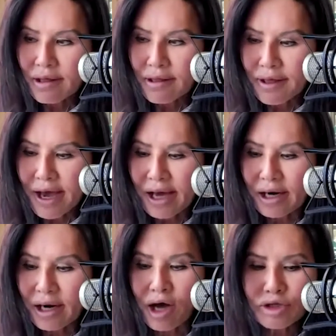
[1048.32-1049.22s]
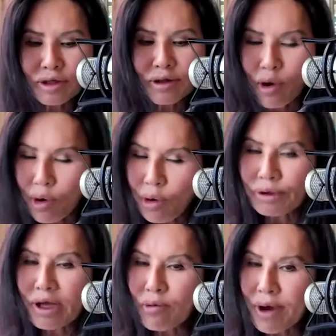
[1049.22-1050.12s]
that the
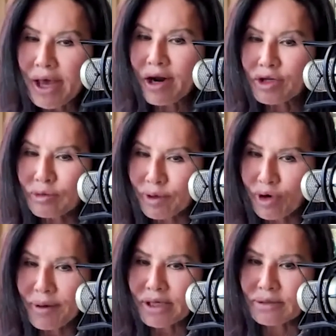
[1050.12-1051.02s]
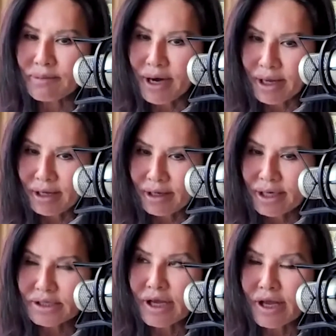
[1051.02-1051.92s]
only way an entrepreneur makes money
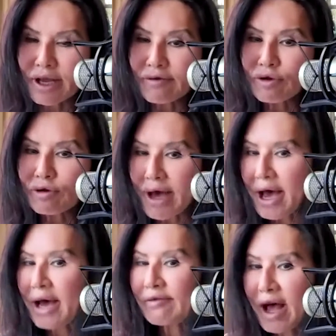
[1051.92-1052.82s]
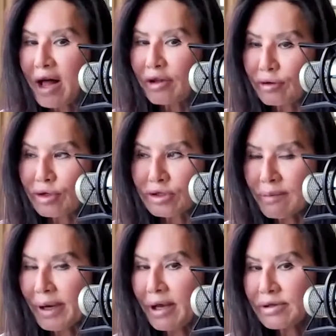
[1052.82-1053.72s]
is if you add value to
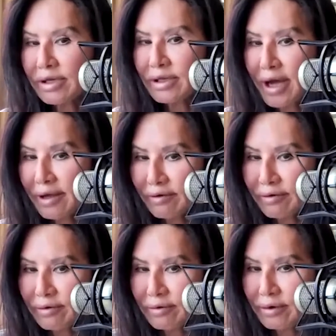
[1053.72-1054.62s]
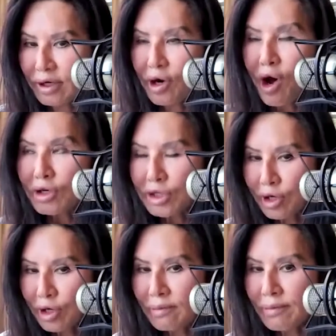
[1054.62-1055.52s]
somebody else's life. Long
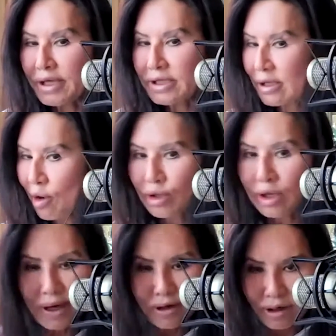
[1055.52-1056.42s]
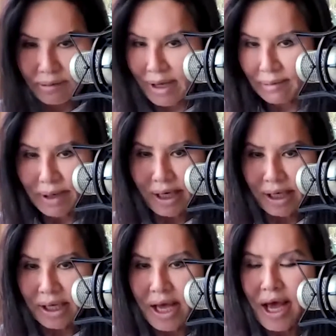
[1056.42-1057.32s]
term, that's the only way you're going to make
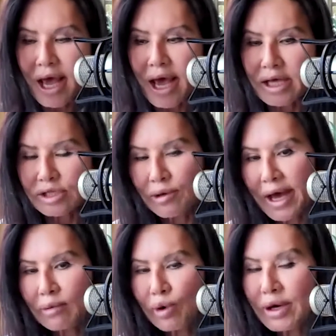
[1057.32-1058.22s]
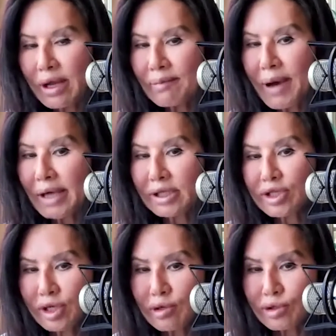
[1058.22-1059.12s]
money. And so that word impact is
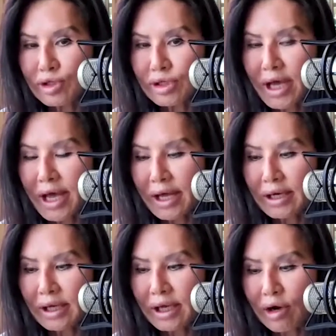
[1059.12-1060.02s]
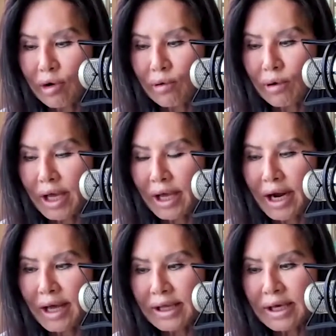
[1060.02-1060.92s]
huge. And, and
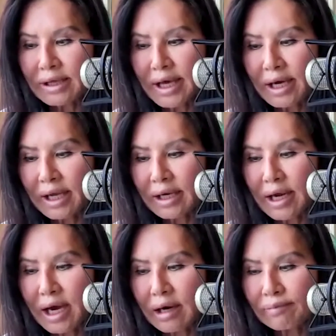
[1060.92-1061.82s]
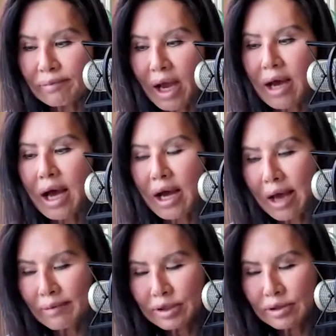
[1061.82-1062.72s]
I think that I
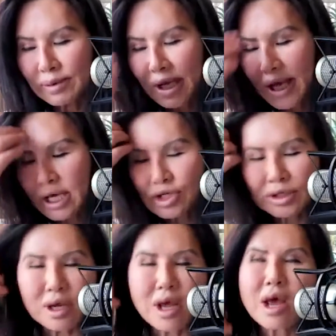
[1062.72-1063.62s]
happen to be Asian.